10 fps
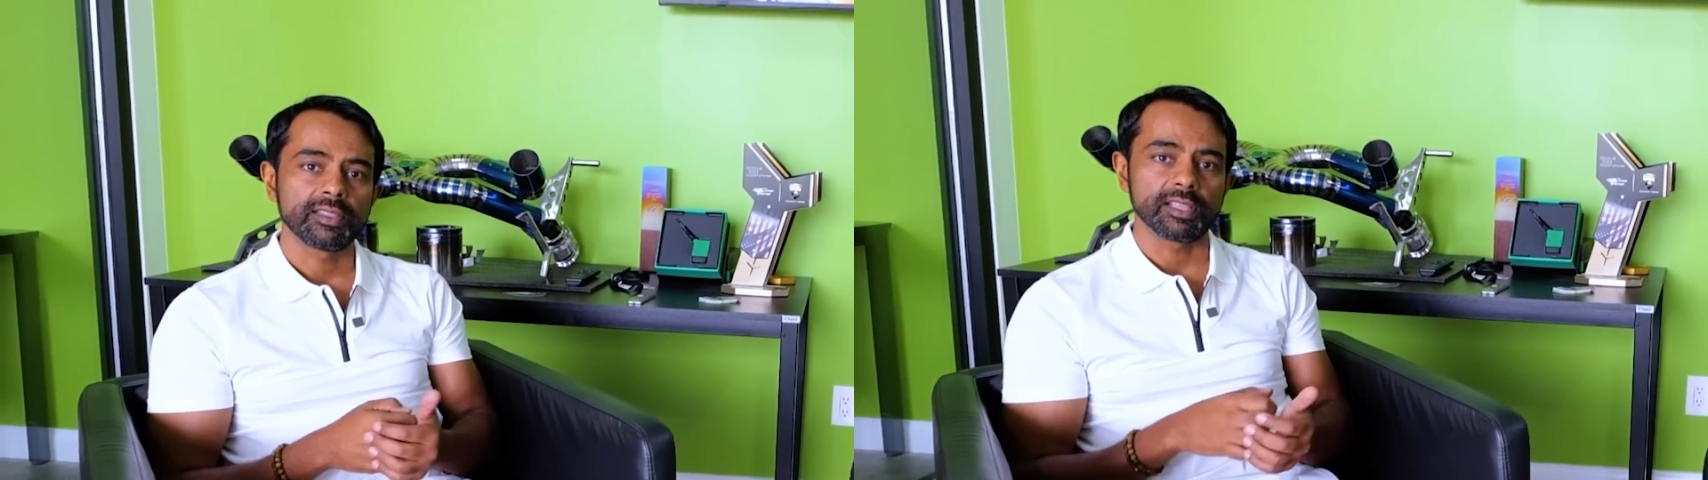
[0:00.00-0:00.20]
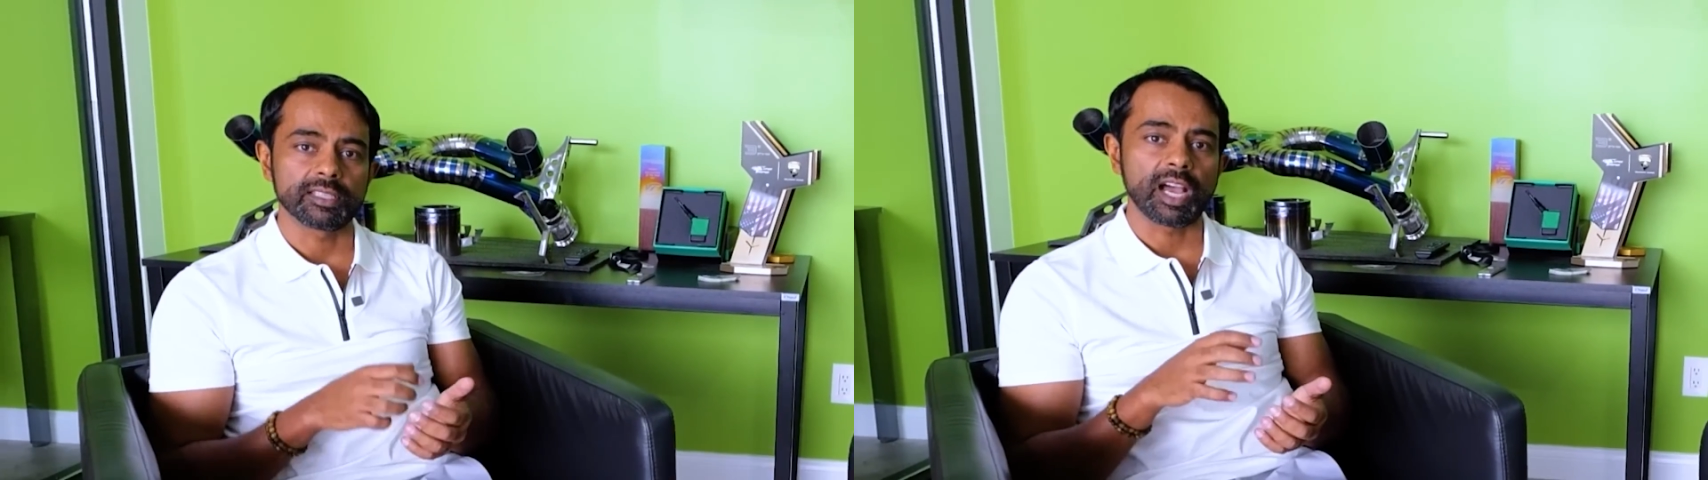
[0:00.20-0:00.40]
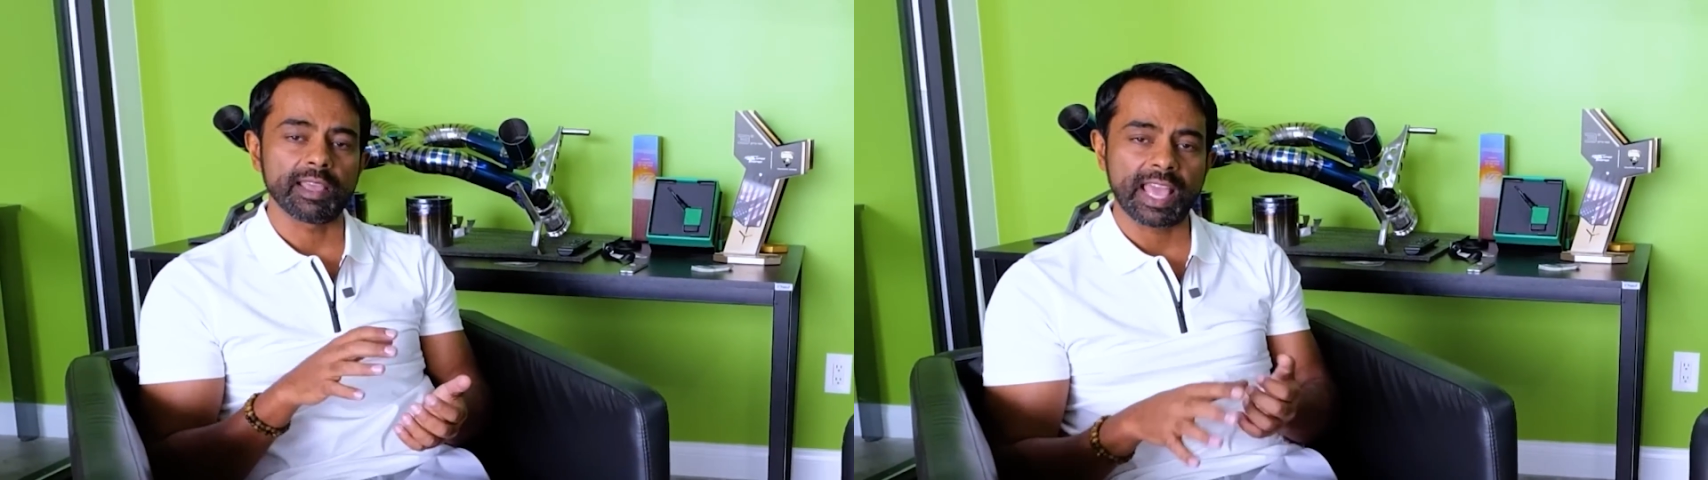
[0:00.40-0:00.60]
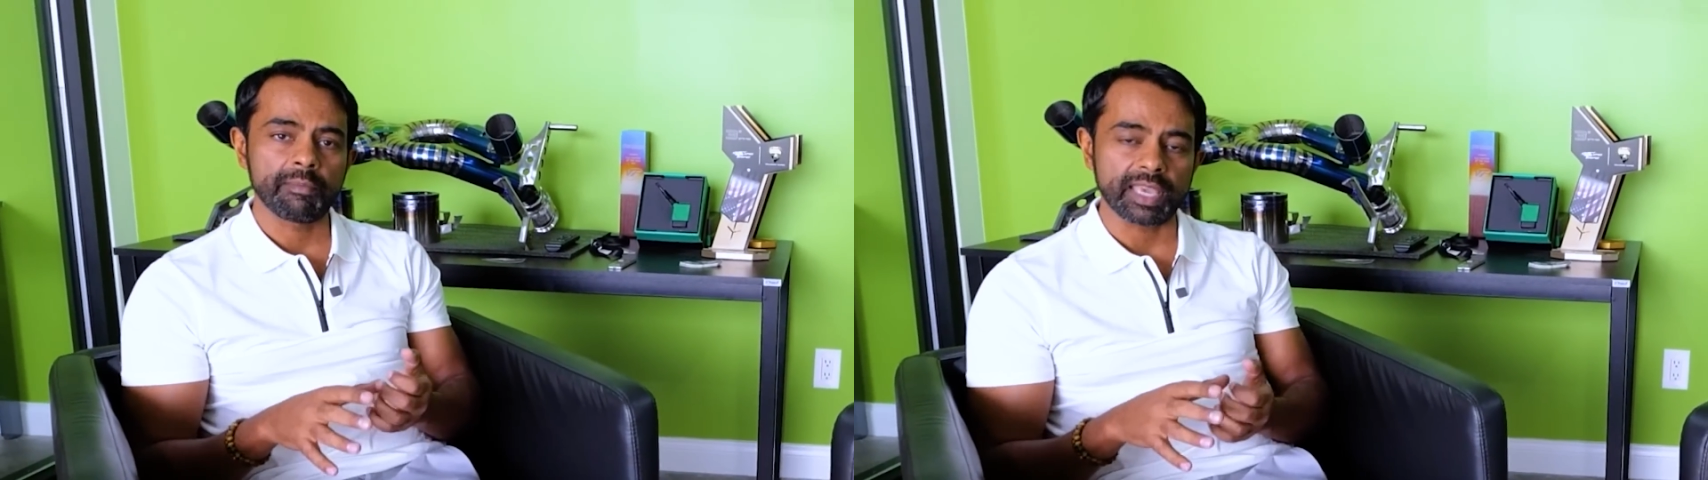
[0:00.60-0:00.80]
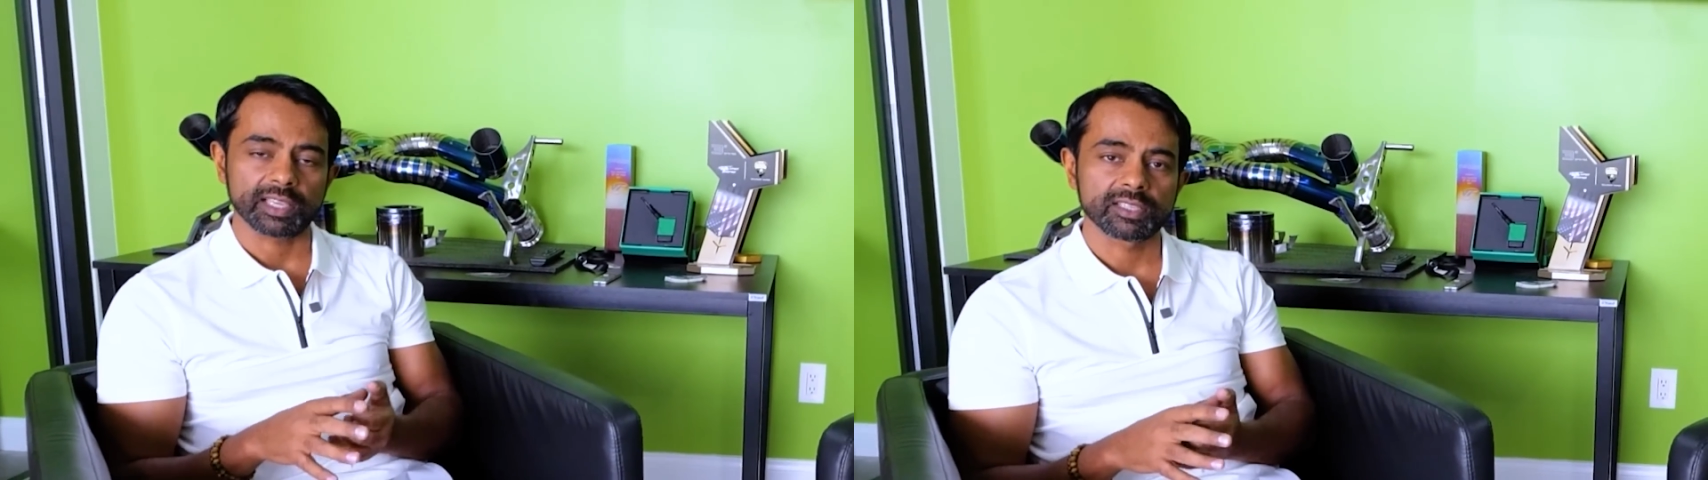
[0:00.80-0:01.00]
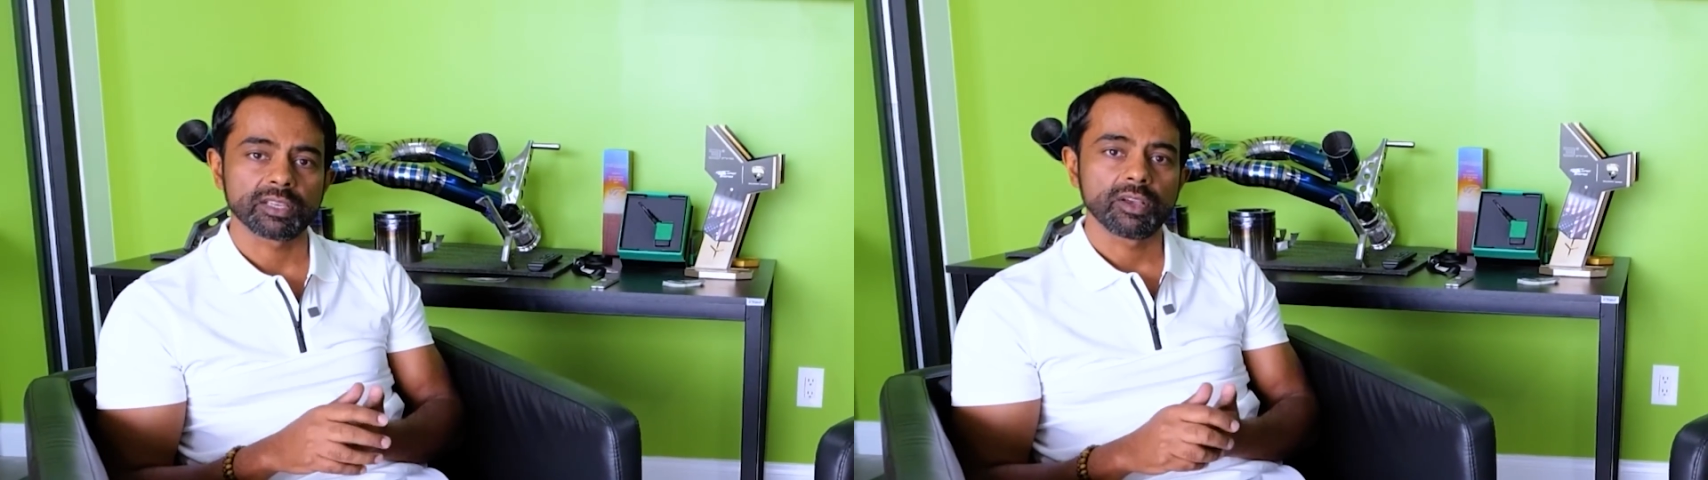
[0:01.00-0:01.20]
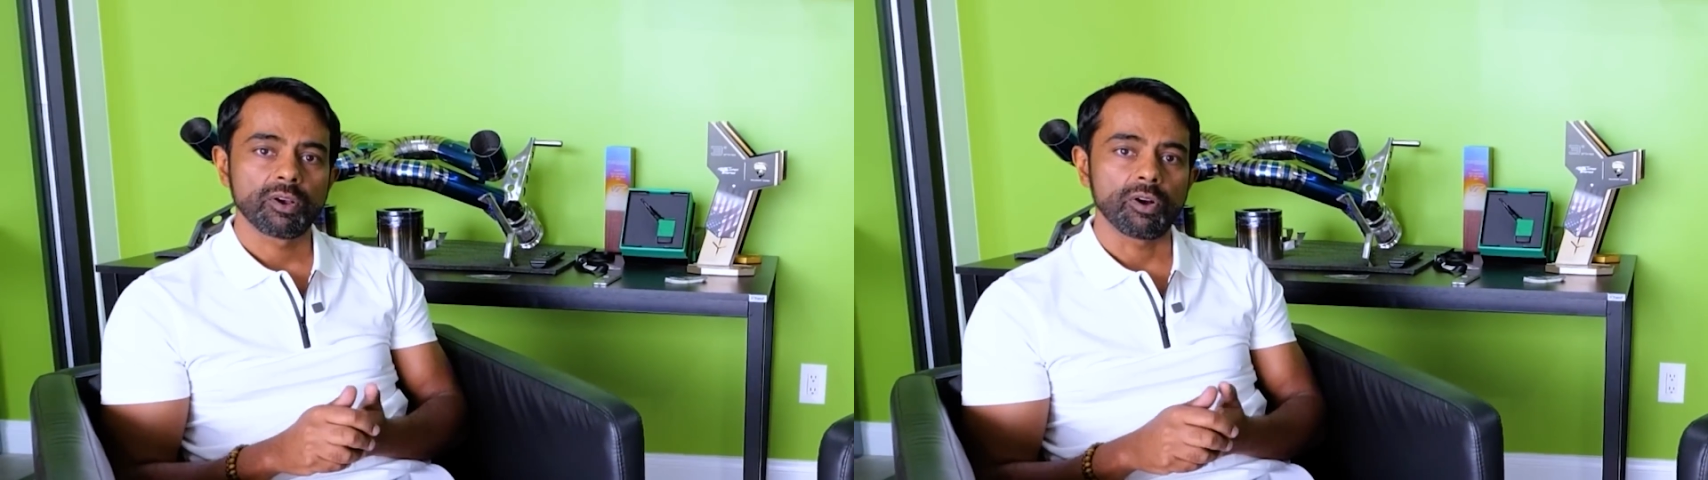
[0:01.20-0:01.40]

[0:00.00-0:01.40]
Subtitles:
the dynamics